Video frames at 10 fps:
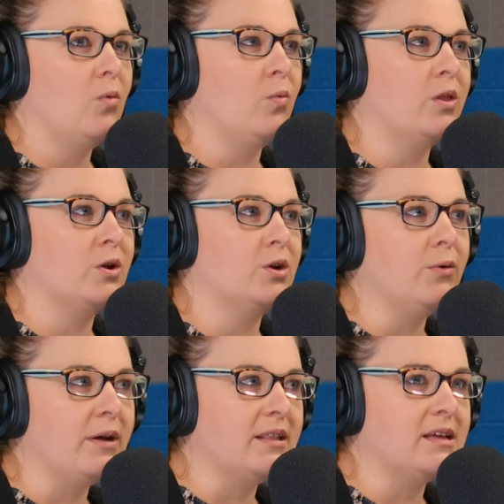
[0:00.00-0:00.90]
when they're
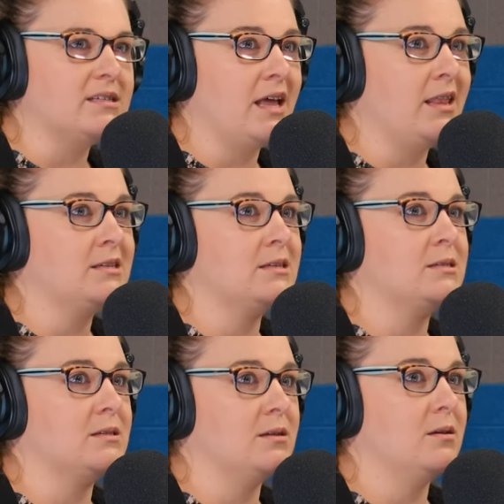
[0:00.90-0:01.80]
doing this? And this
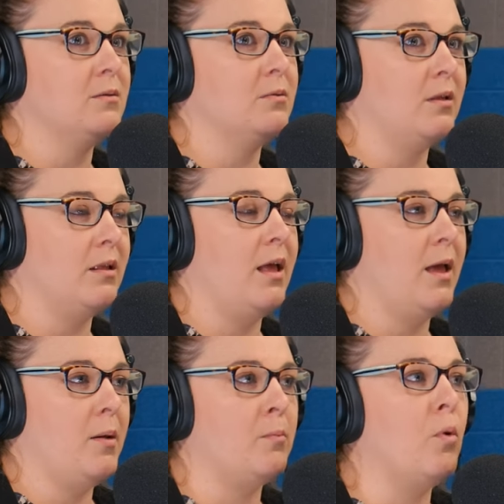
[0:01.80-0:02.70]
is
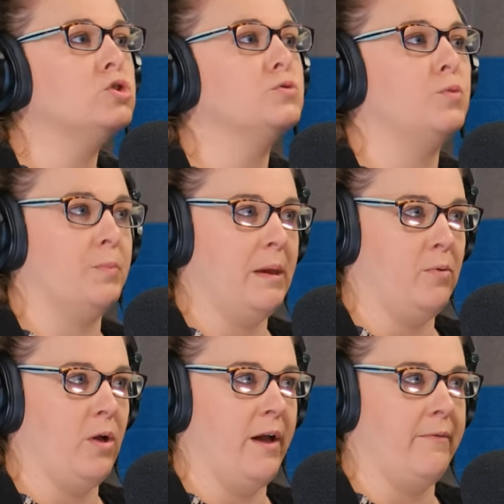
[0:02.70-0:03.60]
multiple
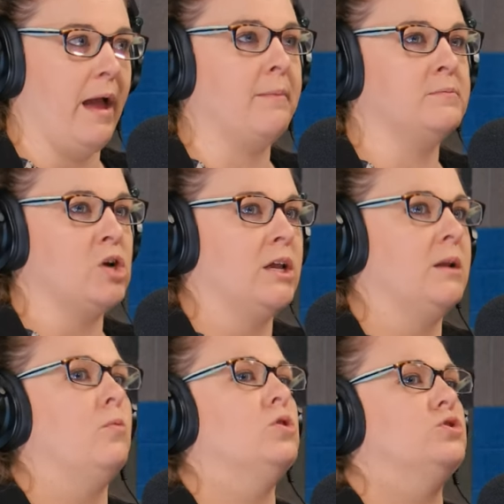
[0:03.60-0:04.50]
people. I'm talking
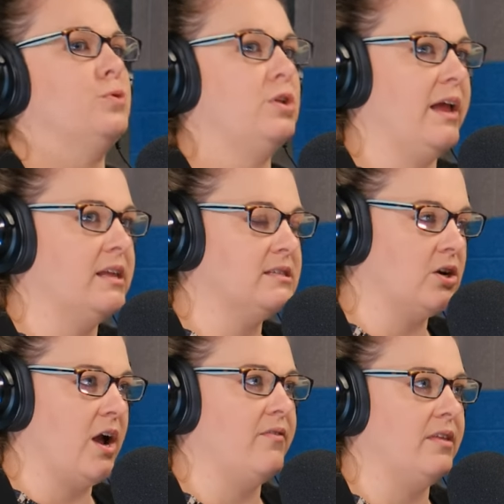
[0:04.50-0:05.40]
to multiple clients that
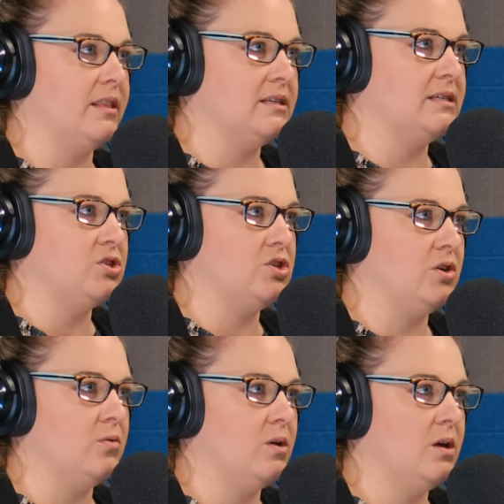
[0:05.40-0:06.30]
are having this issue.